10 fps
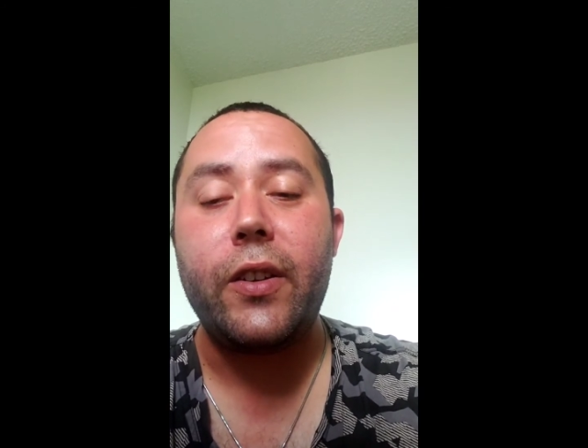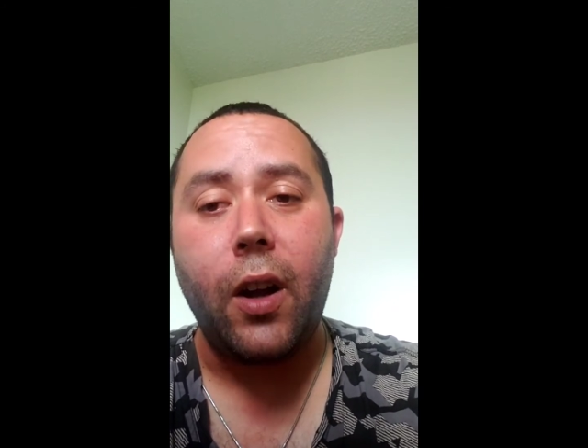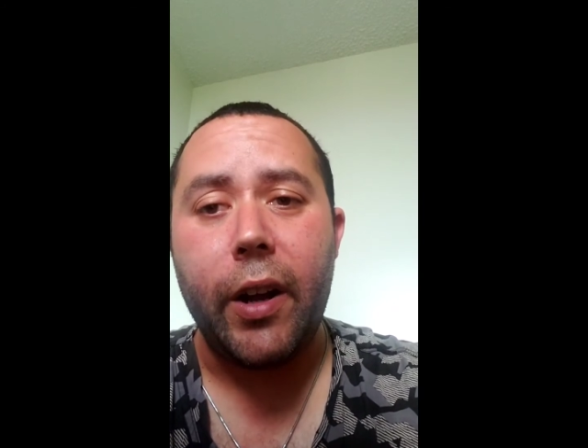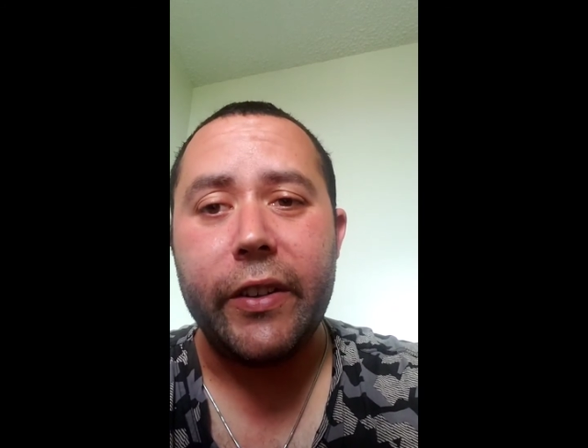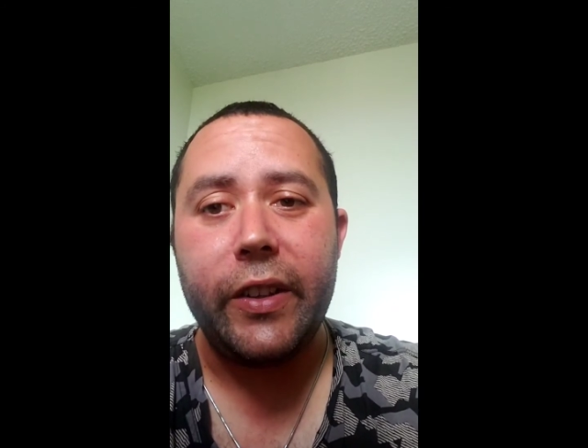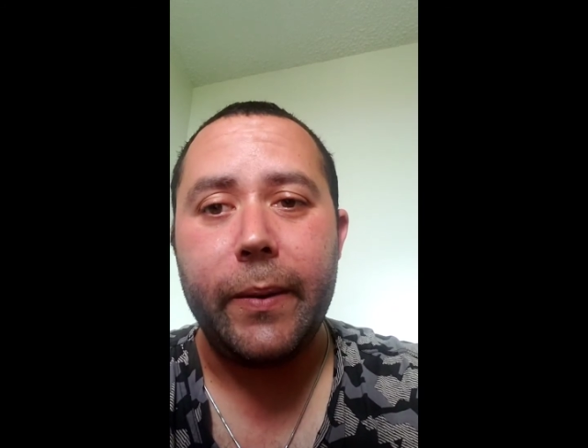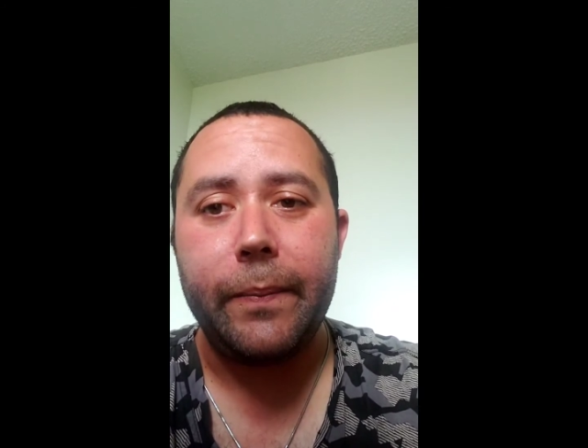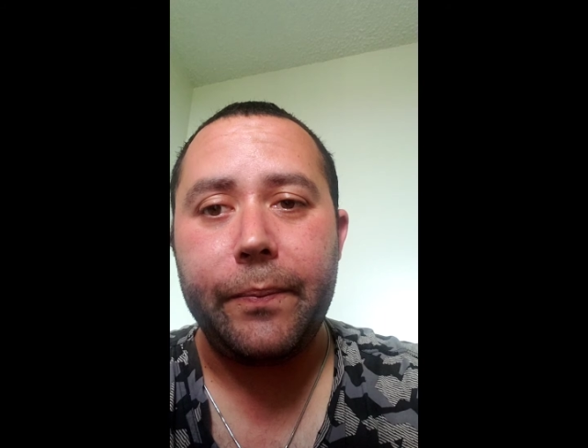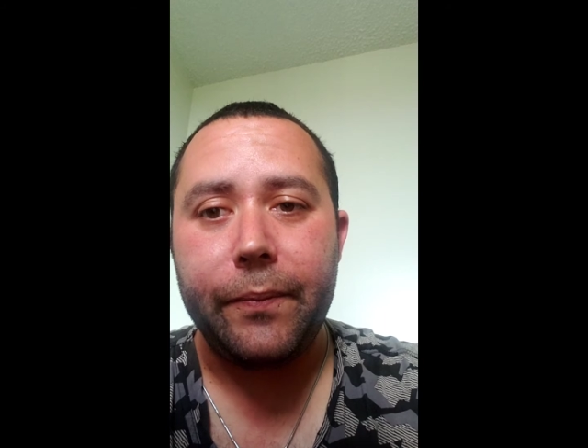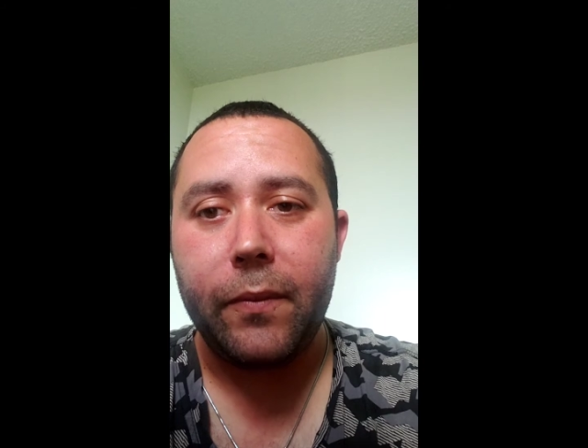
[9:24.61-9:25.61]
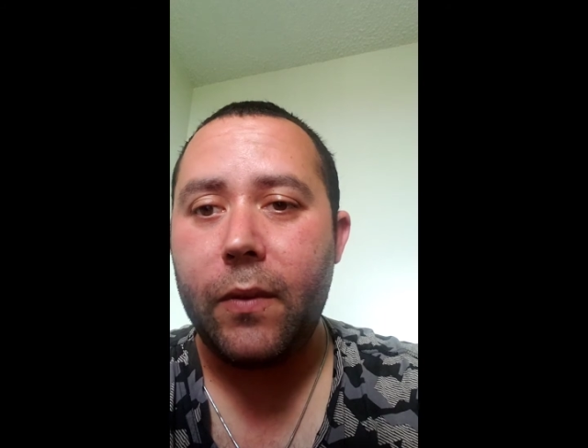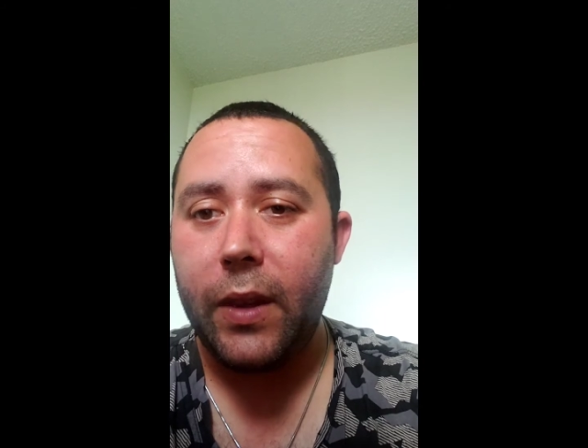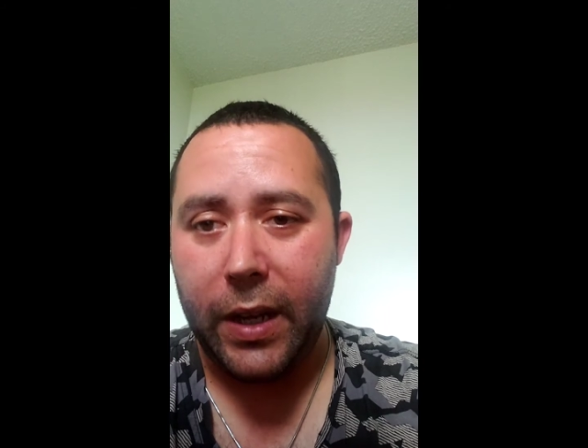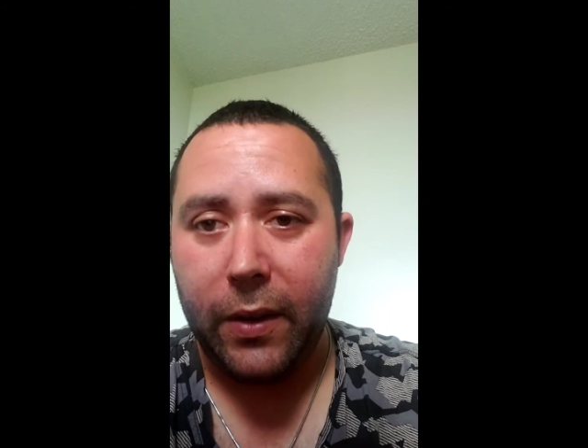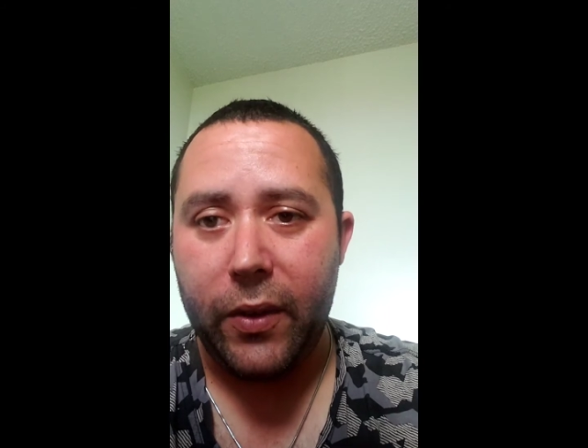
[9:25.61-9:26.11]
a toxin.
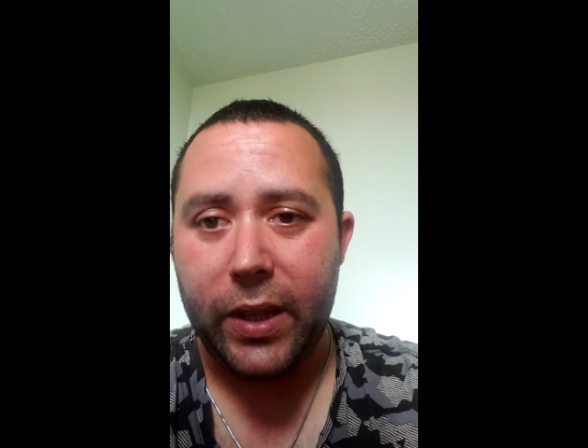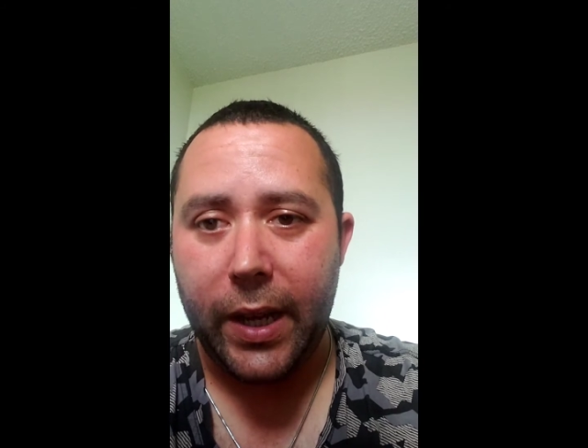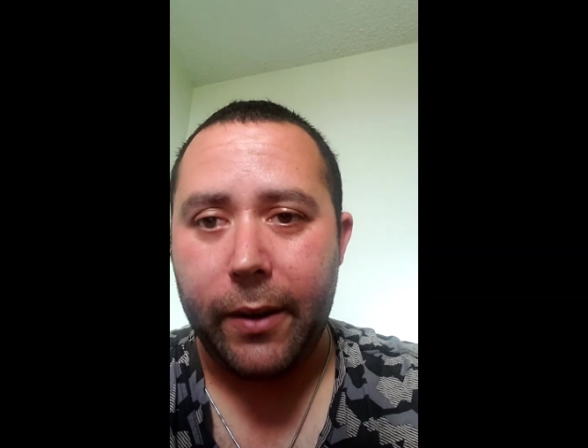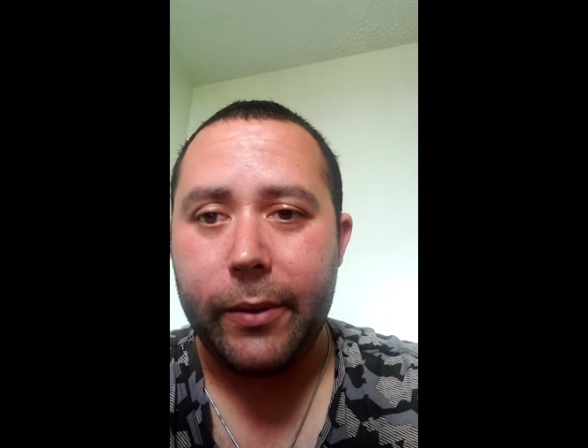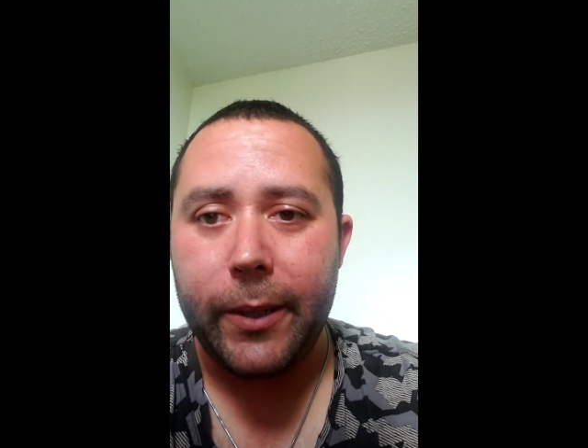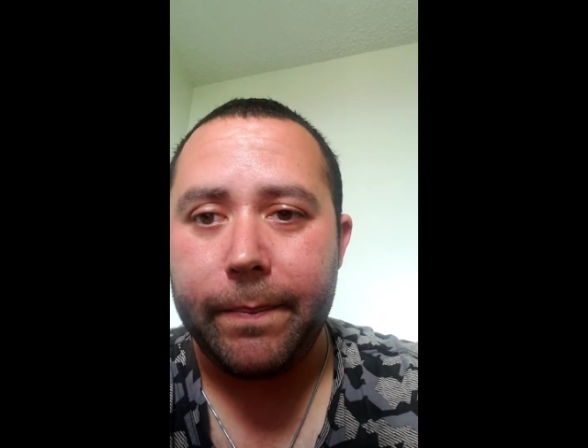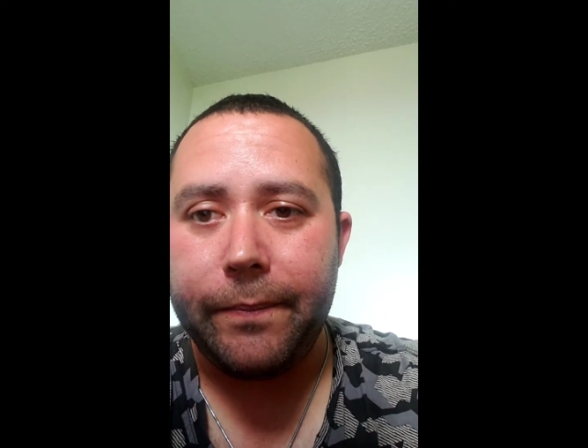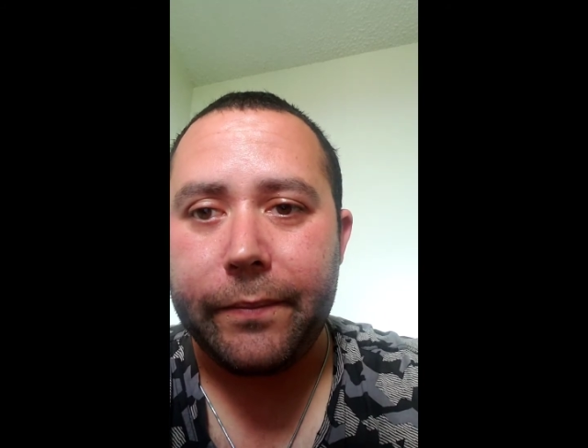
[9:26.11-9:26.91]
Think of it that way.